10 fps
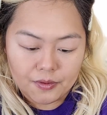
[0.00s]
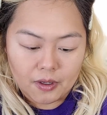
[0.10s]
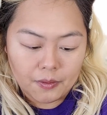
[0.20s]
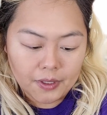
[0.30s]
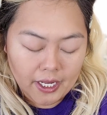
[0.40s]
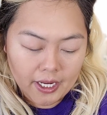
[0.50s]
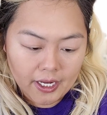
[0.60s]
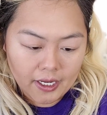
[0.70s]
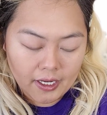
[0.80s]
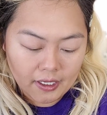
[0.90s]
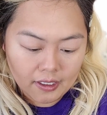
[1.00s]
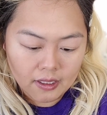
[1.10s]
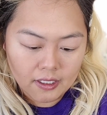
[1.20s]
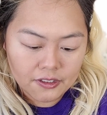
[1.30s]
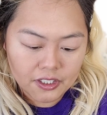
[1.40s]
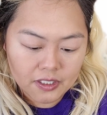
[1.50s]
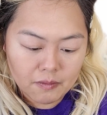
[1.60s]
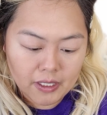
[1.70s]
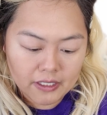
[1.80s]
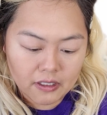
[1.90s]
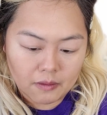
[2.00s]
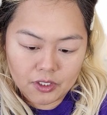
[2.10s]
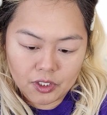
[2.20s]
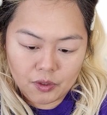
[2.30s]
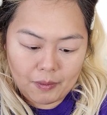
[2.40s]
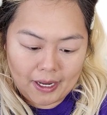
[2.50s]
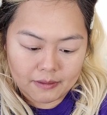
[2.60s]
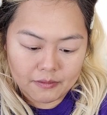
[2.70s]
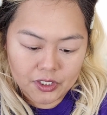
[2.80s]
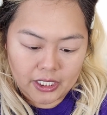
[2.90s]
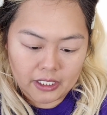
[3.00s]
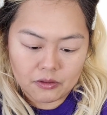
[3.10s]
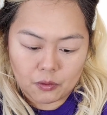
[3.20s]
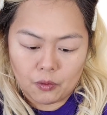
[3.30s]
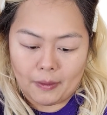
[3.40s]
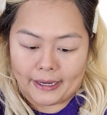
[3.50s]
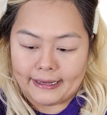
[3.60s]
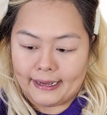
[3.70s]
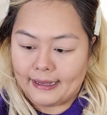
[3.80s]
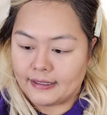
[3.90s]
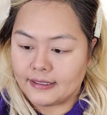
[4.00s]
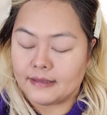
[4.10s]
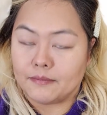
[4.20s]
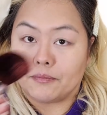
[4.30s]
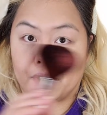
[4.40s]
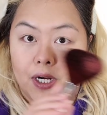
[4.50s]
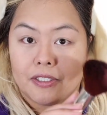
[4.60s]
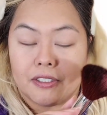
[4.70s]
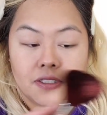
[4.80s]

okay. Let's just mix the 2 bottom shades. Oh my God, this brush